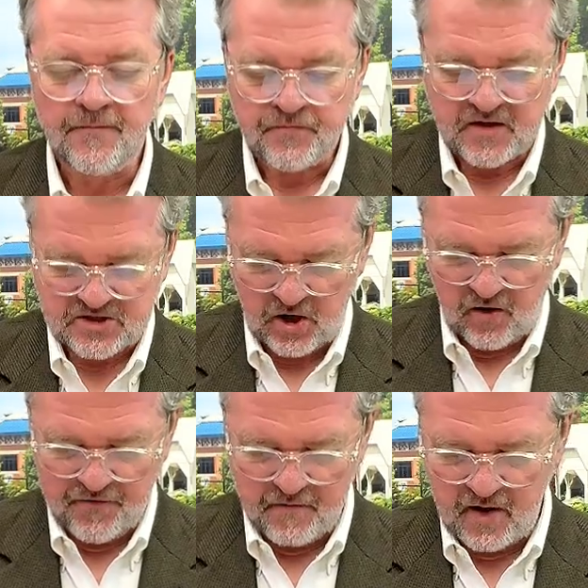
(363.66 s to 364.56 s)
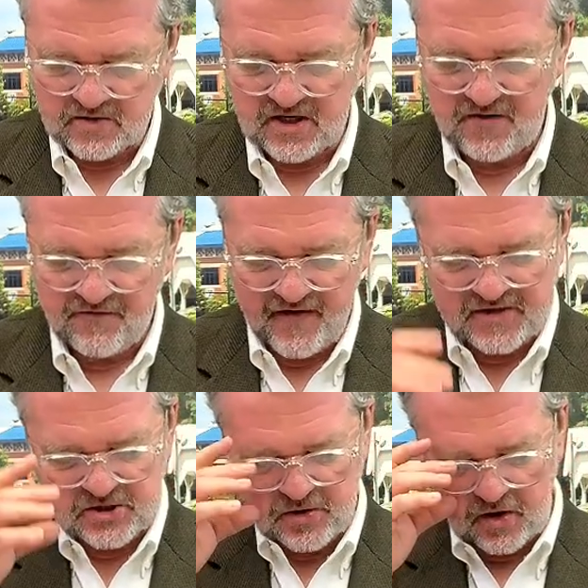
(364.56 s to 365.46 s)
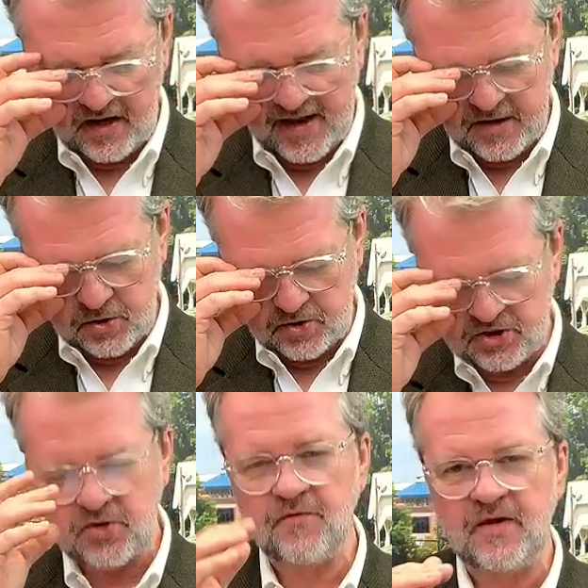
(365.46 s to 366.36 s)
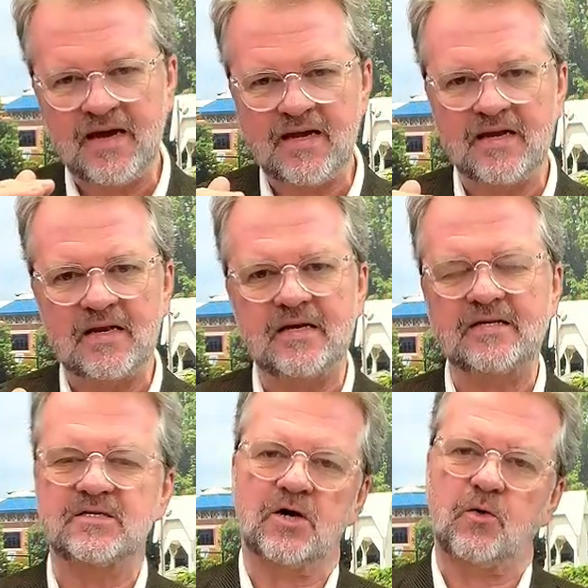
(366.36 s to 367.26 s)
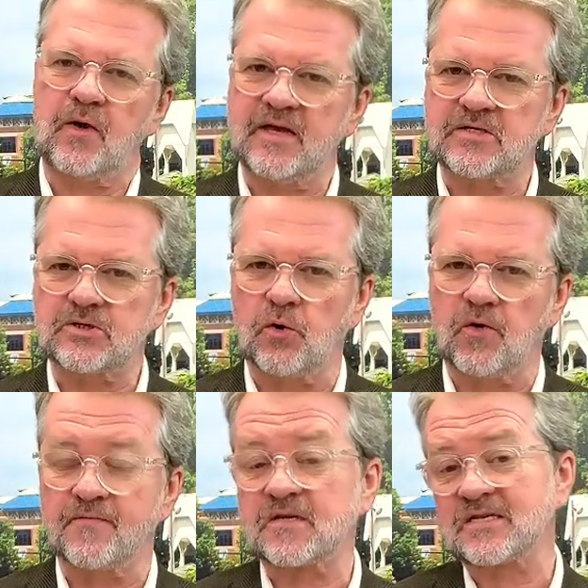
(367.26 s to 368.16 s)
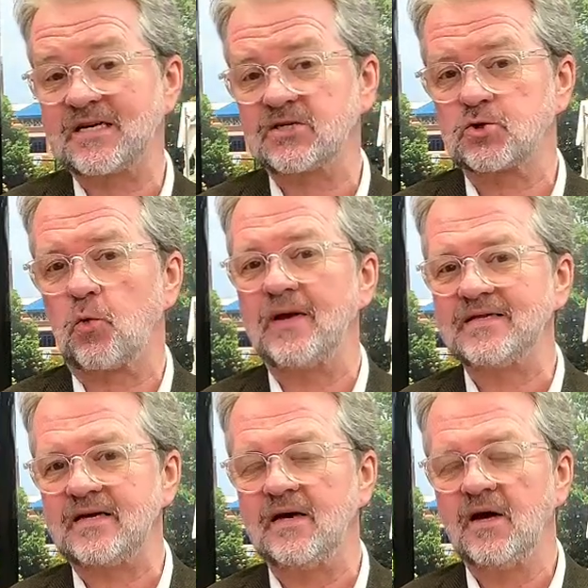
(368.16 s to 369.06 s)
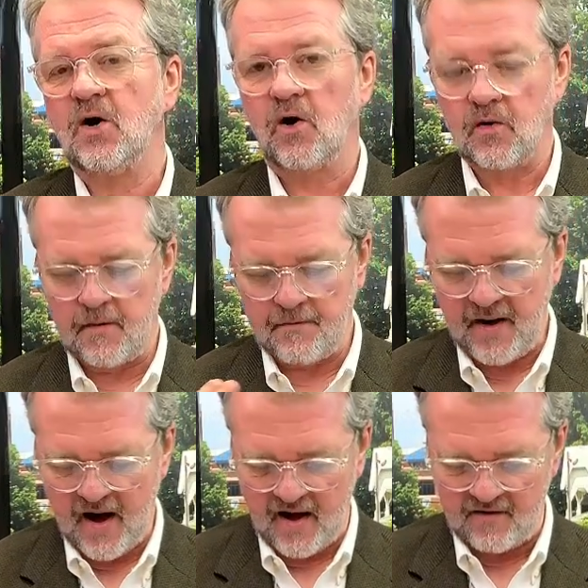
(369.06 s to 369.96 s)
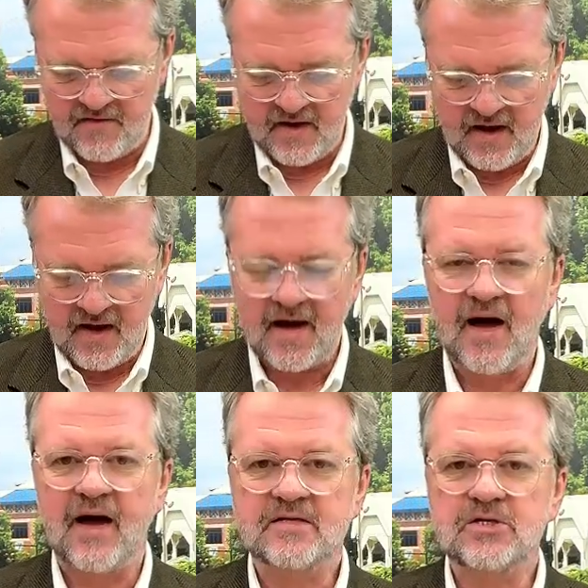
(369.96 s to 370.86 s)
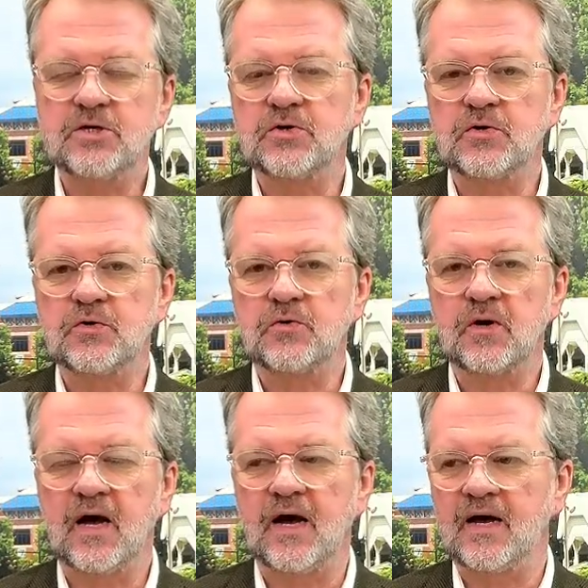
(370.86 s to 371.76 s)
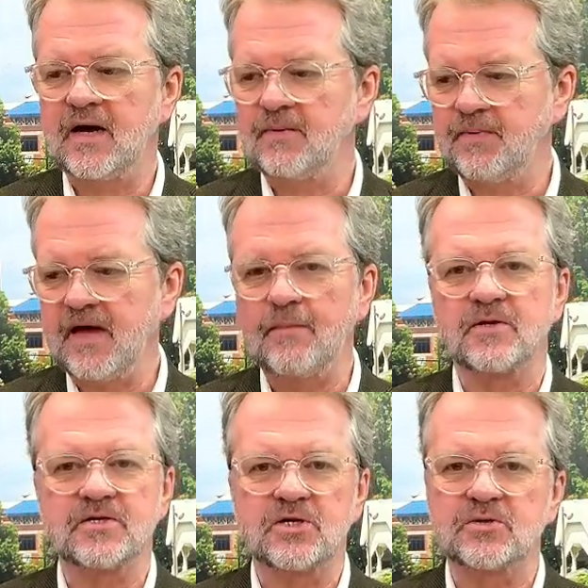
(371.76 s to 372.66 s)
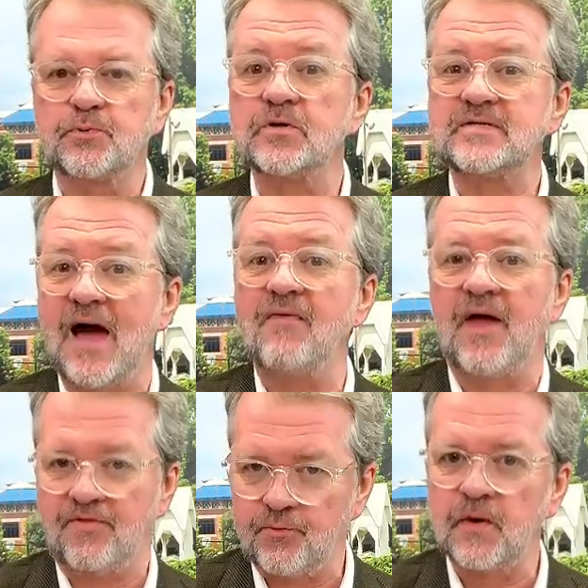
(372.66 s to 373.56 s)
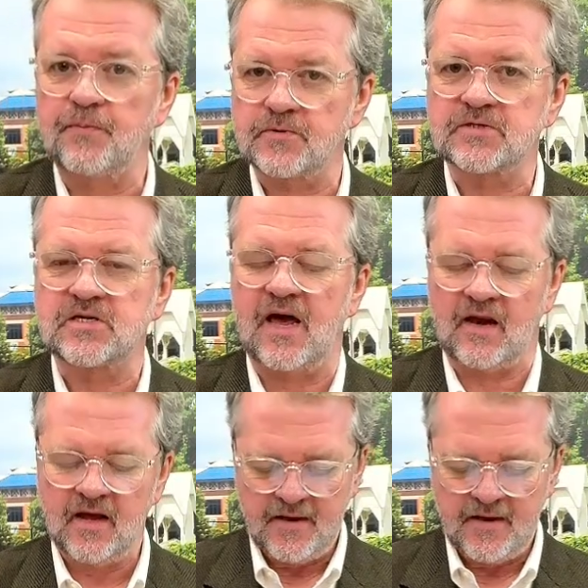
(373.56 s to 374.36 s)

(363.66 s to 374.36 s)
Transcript: So for most conventional lenders, you need at least a credit score of 620 or above to be able to just put down that 3%.